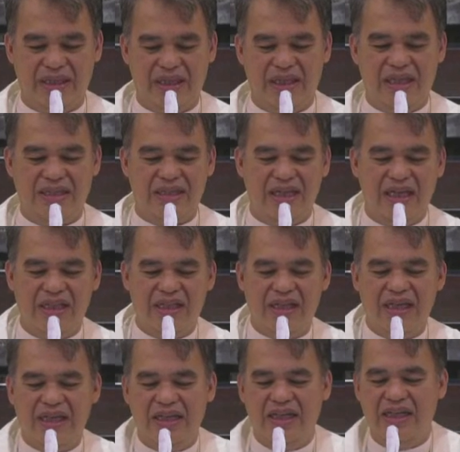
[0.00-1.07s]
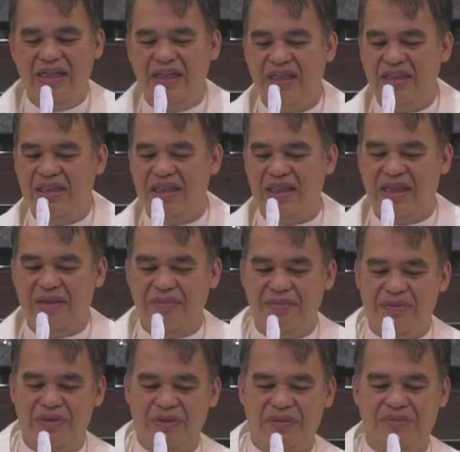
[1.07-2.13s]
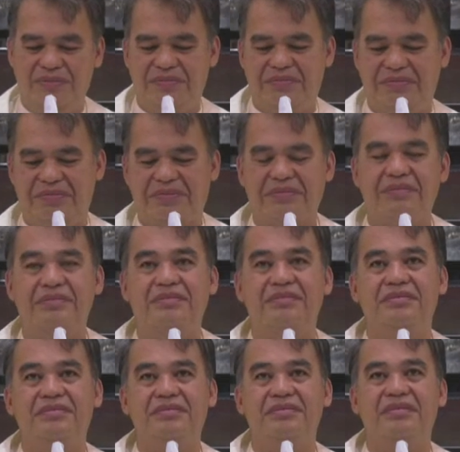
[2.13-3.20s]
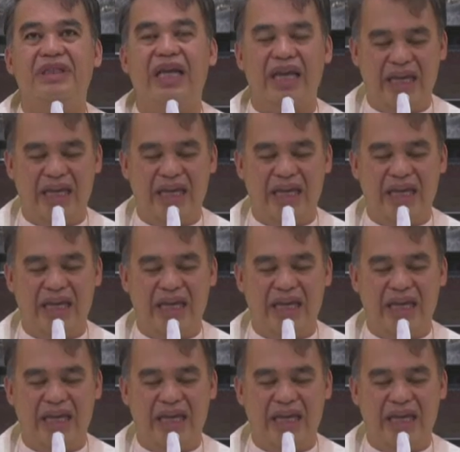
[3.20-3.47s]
Does God really need a temple, a